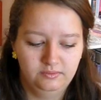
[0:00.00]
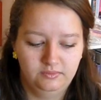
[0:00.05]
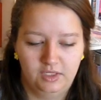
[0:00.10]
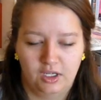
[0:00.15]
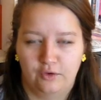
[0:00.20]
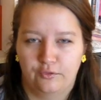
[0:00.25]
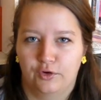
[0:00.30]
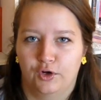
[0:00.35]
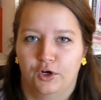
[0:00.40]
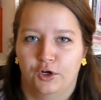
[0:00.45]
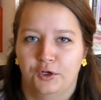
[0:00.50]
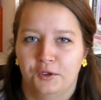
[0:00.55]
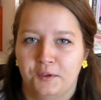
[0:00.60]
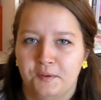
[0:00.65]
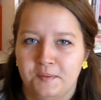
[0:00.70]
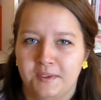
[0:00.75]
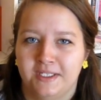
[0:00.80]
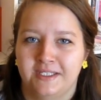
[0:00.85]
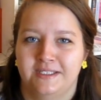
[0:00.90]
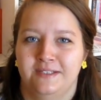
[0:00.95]
of a hurdle
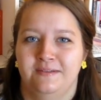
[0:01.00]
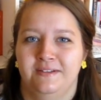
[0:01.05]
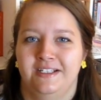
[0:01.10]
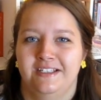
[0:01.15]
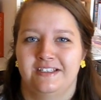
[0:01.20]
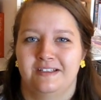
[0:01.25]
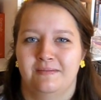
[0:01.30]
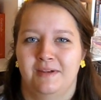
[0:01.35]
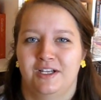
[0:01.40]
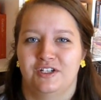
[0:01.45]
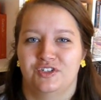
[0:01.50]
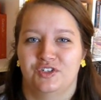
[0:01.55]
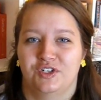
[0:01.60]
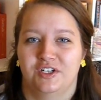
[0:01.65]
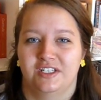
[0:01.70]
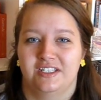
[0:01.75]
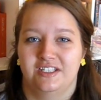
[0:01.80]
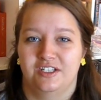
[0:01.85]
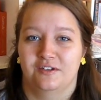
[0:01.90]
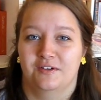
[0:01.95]
because you need to make sure
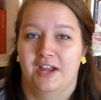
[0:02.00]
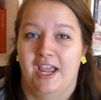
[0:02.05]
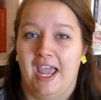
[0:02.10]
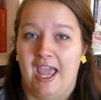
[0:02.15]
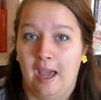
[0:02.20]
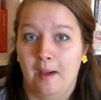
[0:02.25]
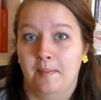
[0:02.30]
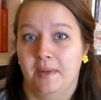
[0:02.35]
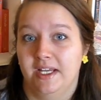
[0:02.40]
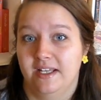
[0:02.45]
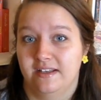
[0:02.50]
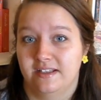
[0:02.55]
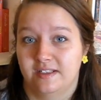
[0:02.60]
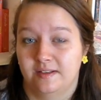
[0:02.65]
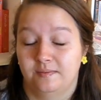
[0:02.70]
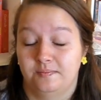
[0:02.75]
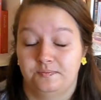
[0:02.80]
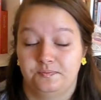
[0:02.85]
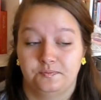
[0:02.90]
it's your habit.